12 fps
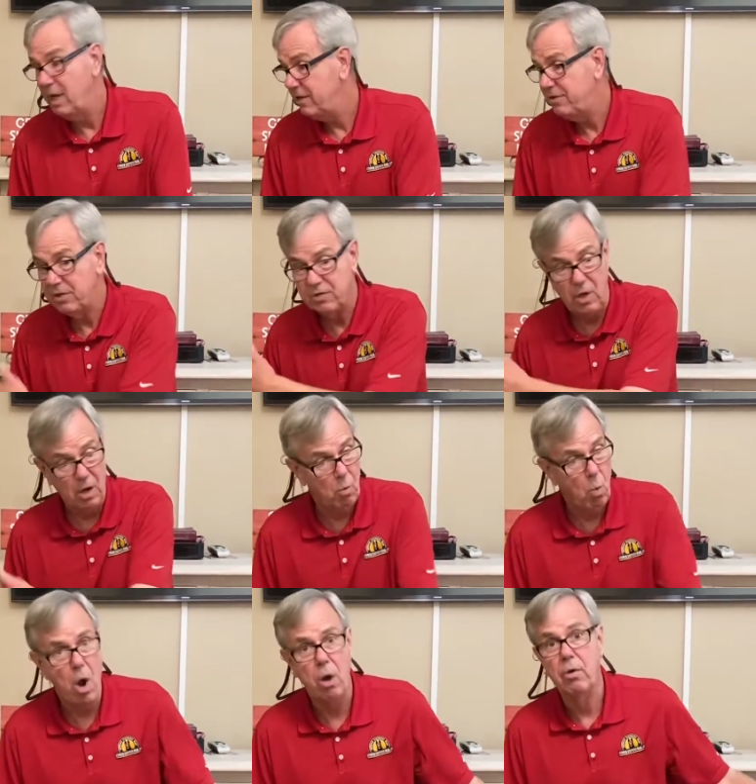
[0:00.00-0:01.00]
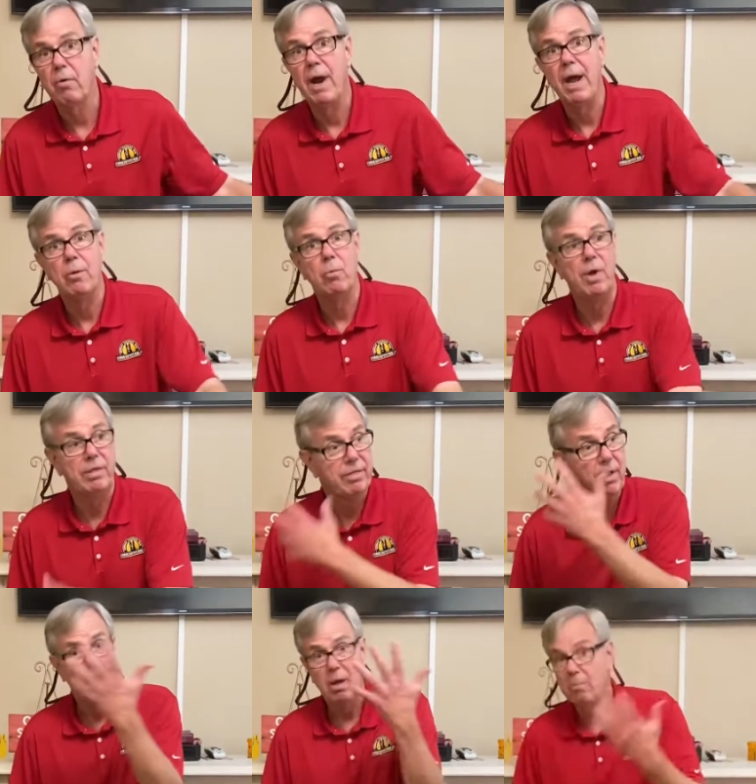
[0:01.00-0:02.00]
He's just gonna walk around with
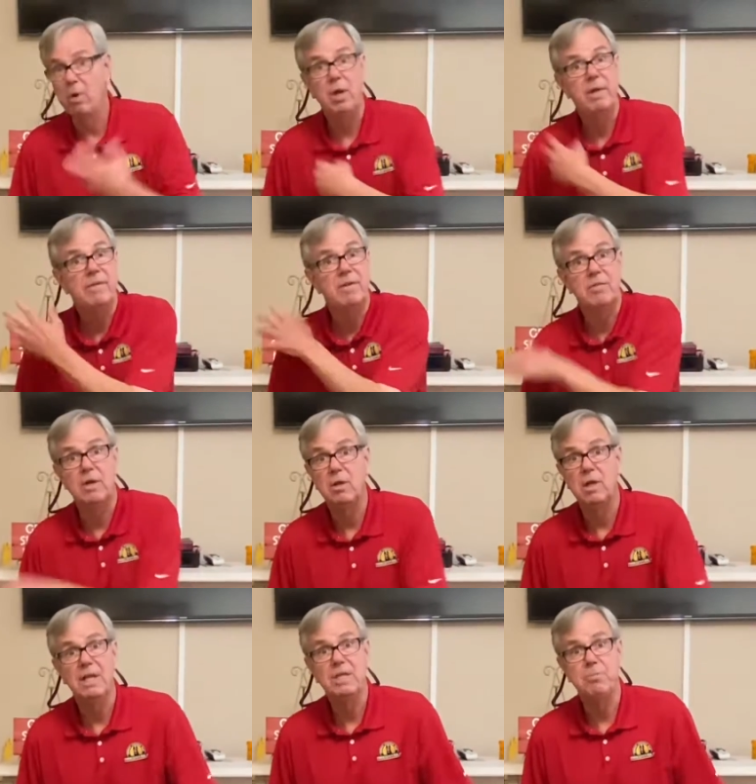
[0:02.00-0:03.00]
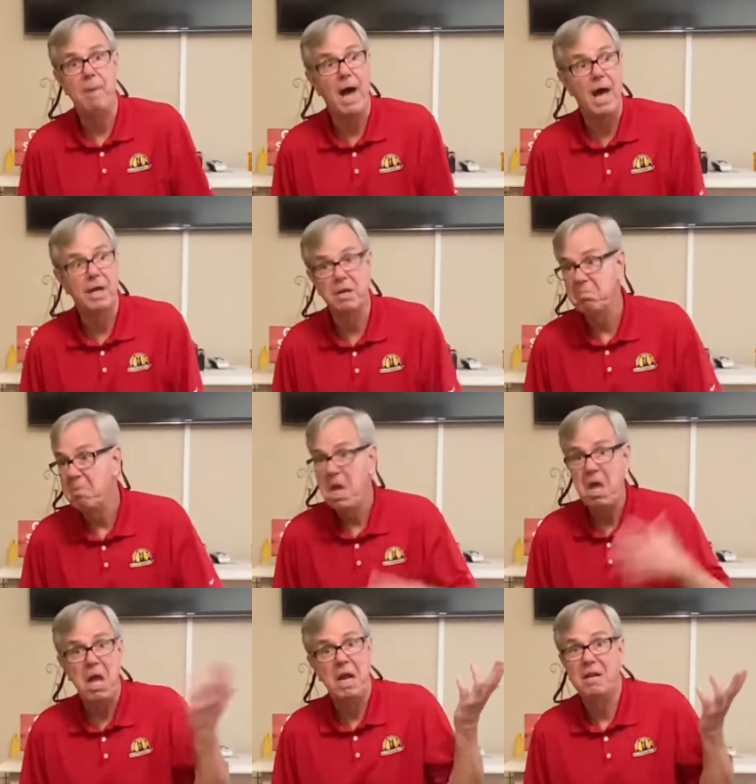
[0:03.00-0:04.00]
pulling this little leash behind him,
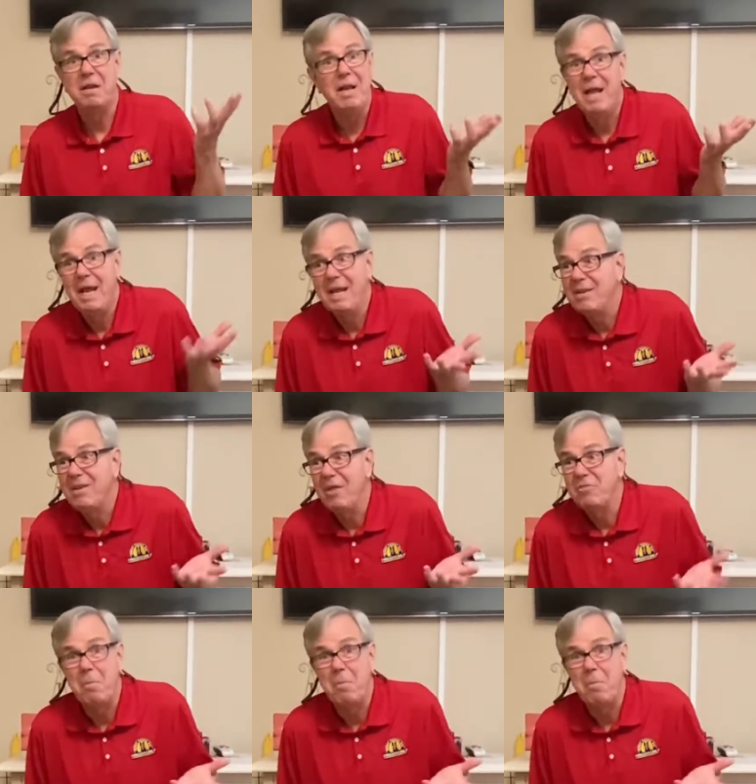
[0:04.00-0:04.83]
and it doesn't